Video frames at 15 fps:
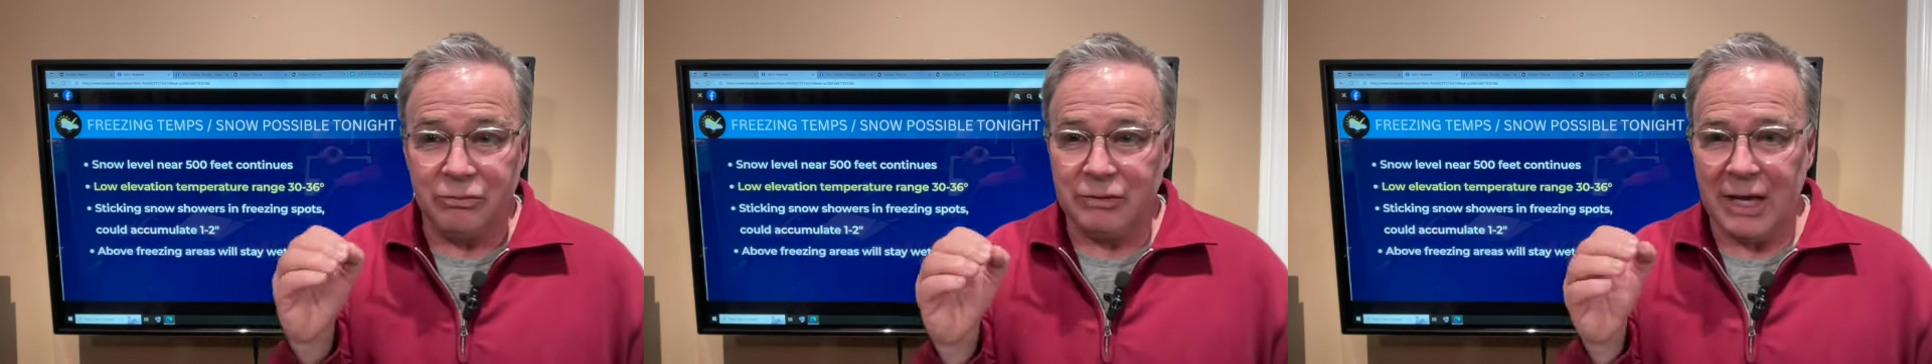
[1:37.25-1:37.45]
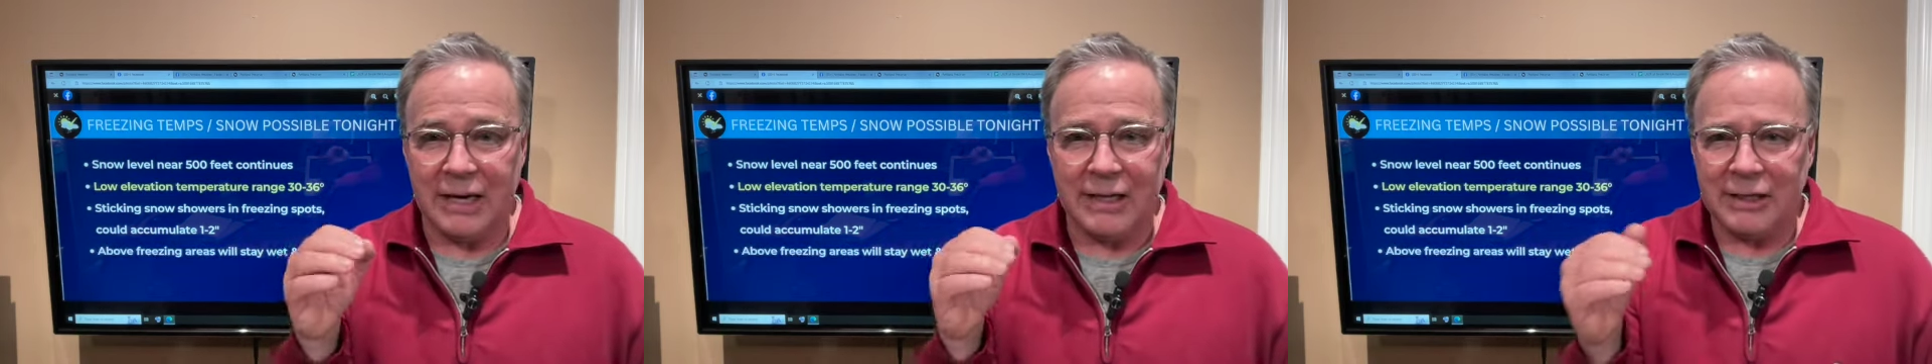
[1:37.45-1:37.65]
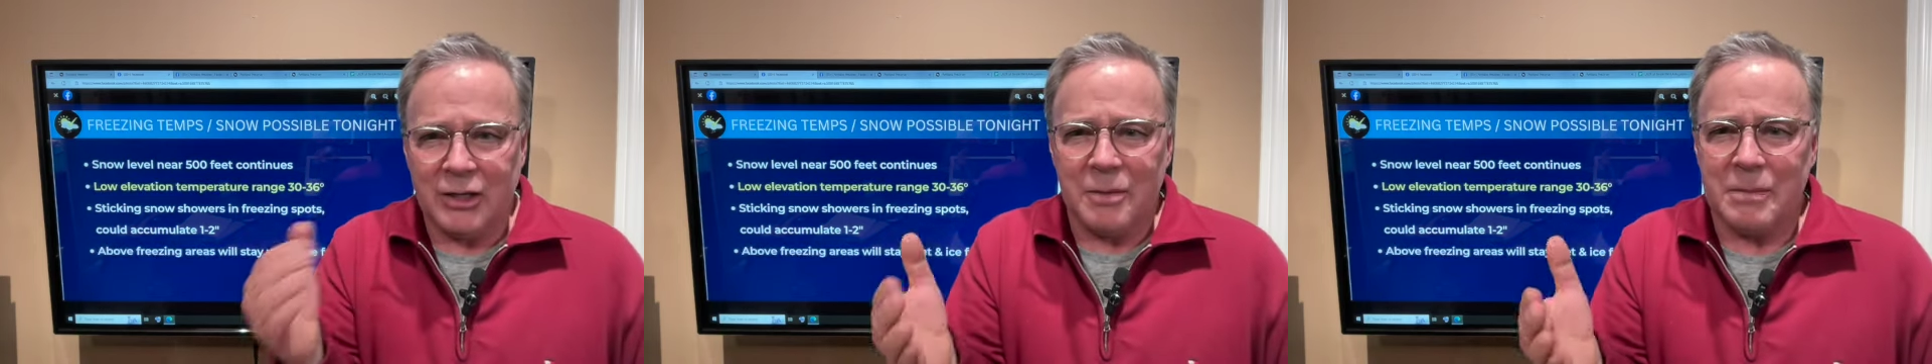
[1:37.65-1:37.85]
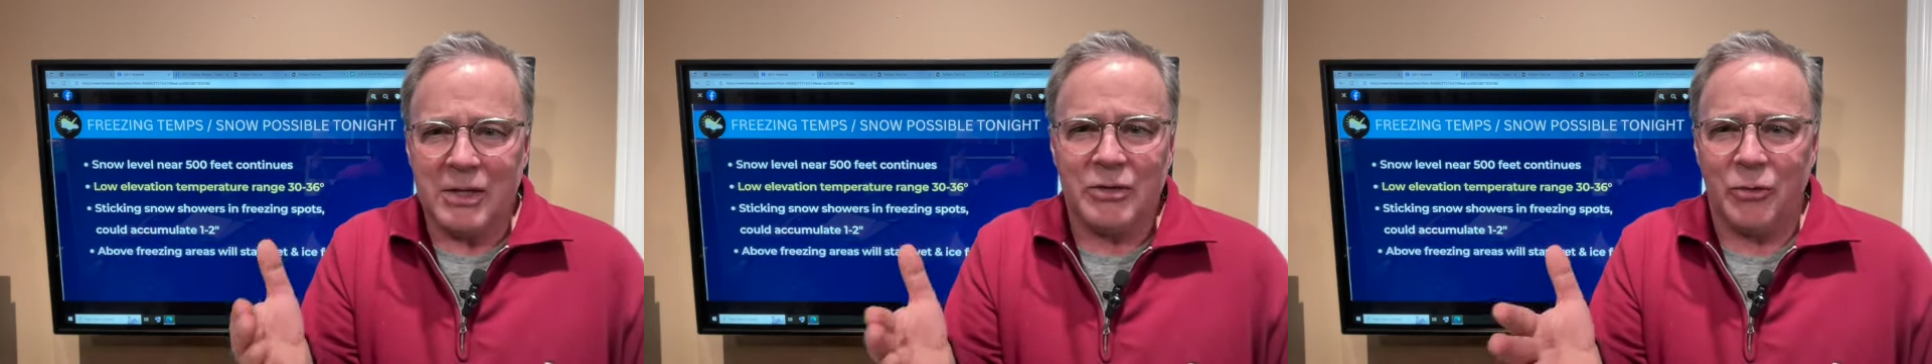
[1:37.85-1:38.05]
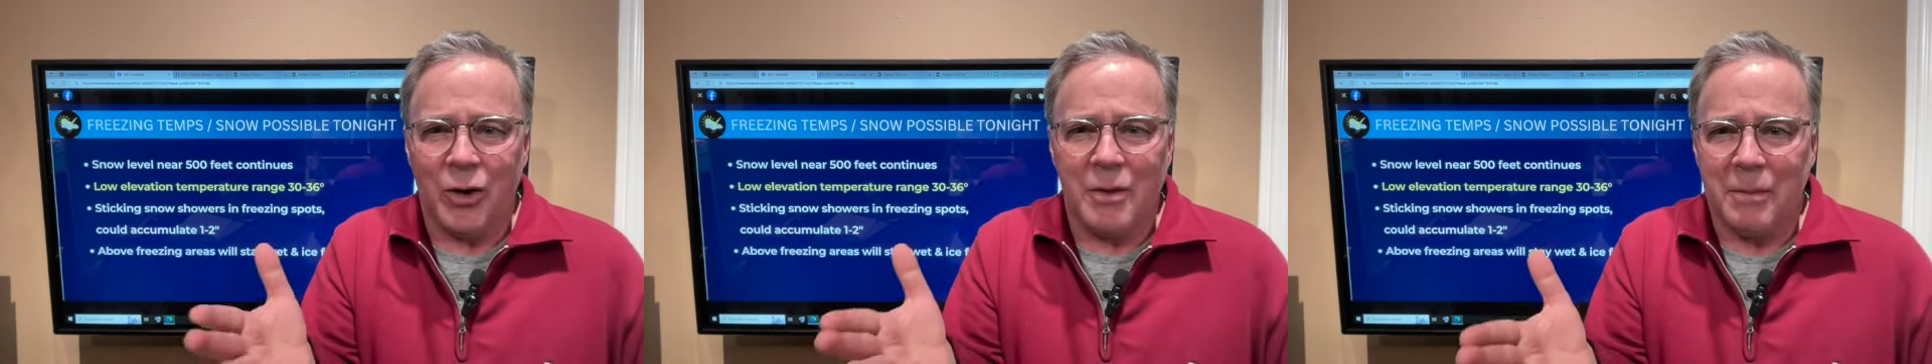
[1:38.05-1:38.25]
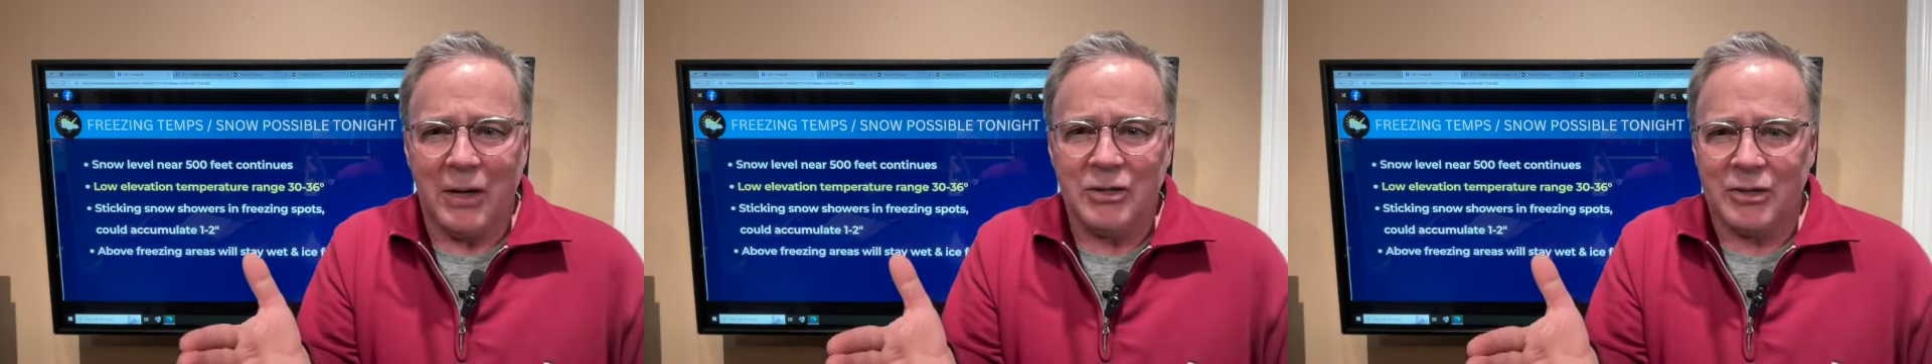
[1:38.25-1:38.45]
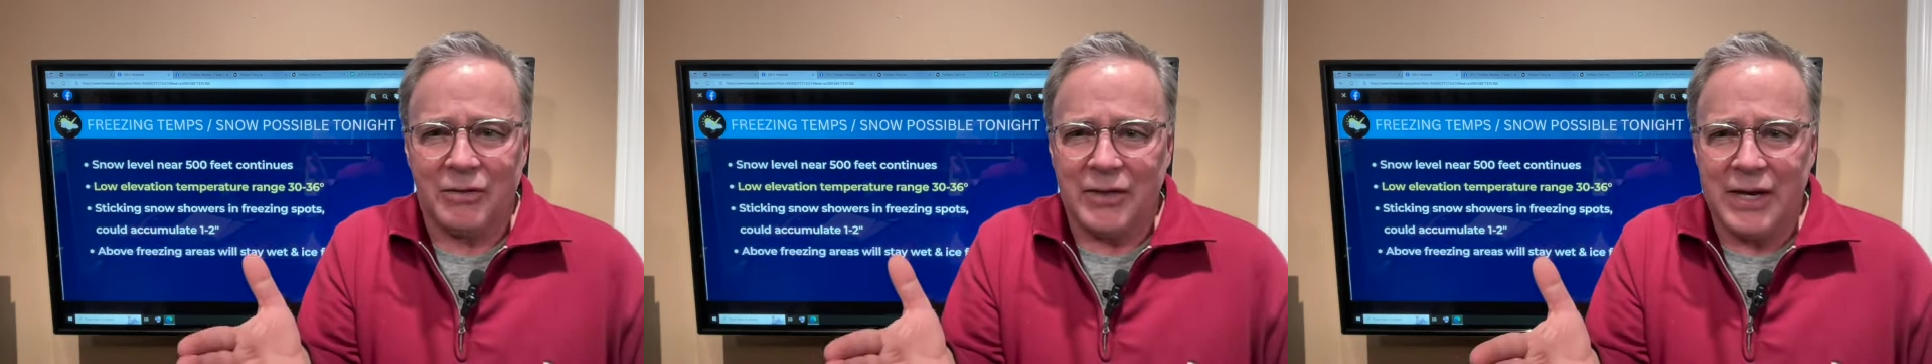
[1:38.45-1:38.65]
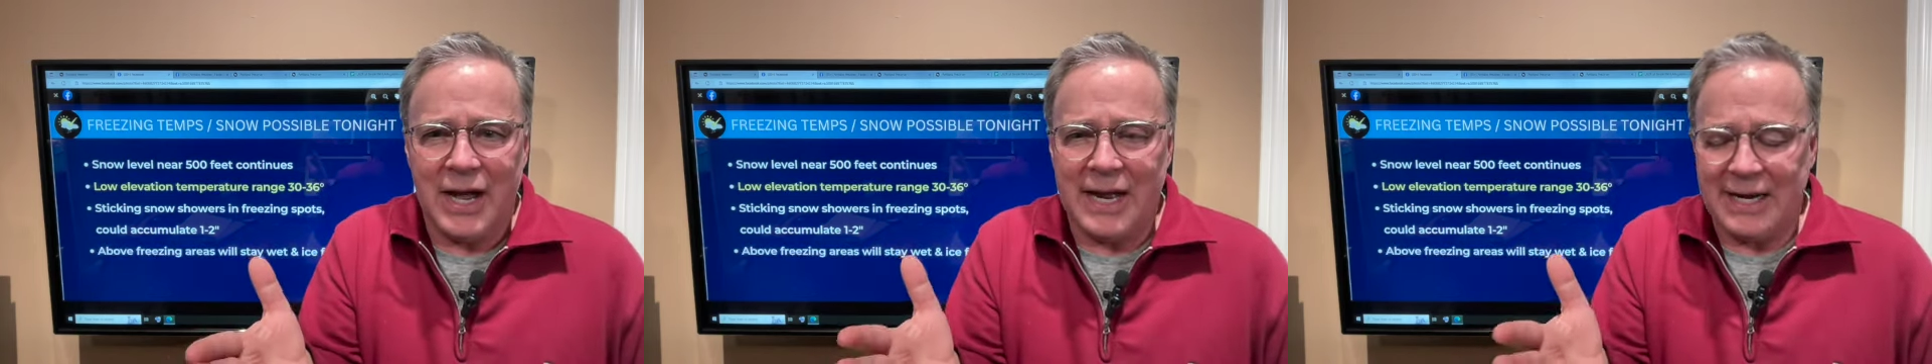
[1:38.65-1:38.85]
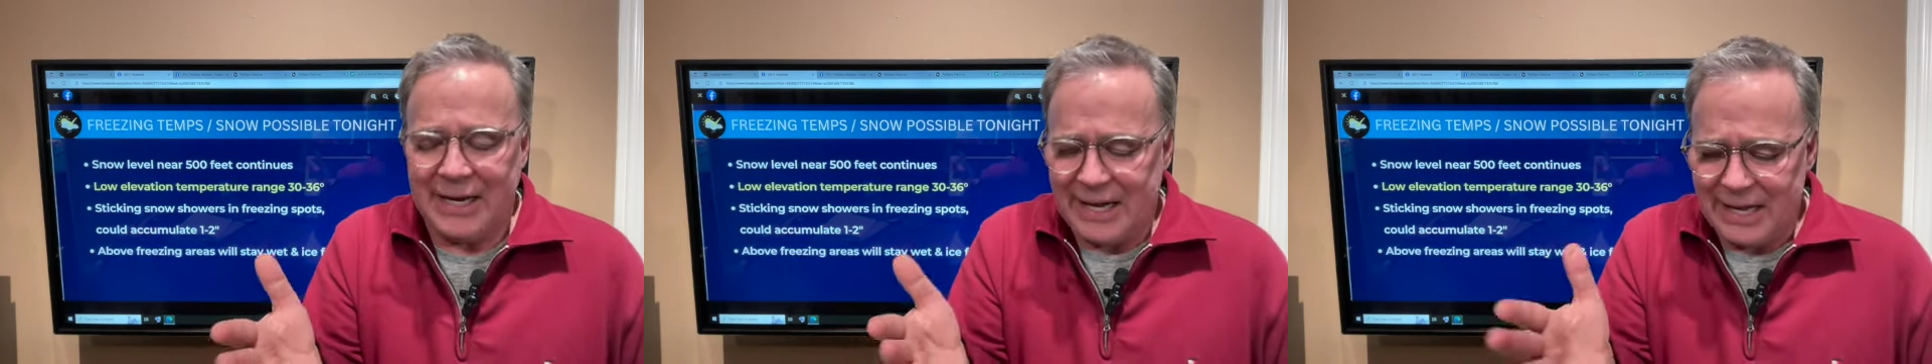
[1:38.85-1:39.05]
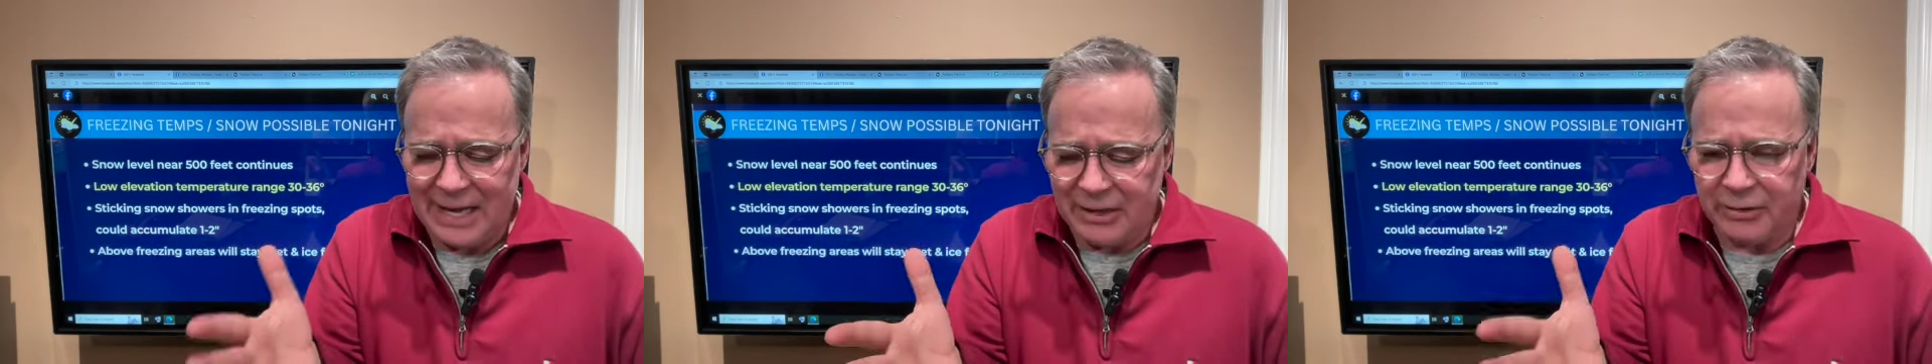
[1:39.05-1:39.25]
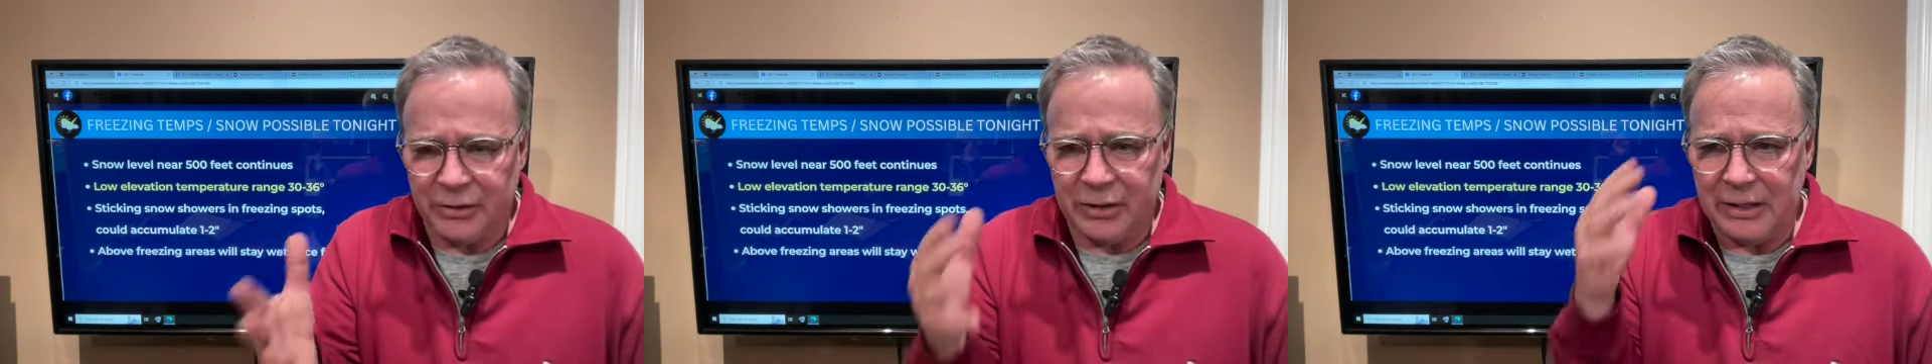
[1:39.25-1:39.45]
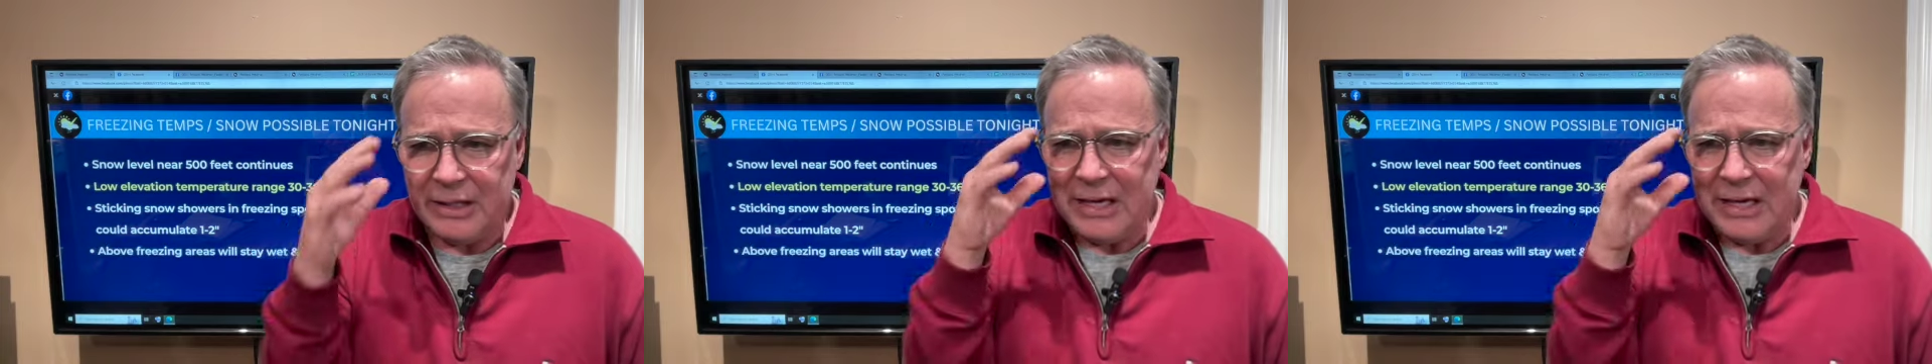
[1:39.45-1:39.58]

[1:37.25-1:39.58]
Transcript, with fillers: and it could be snowing much of the night. I, I don't.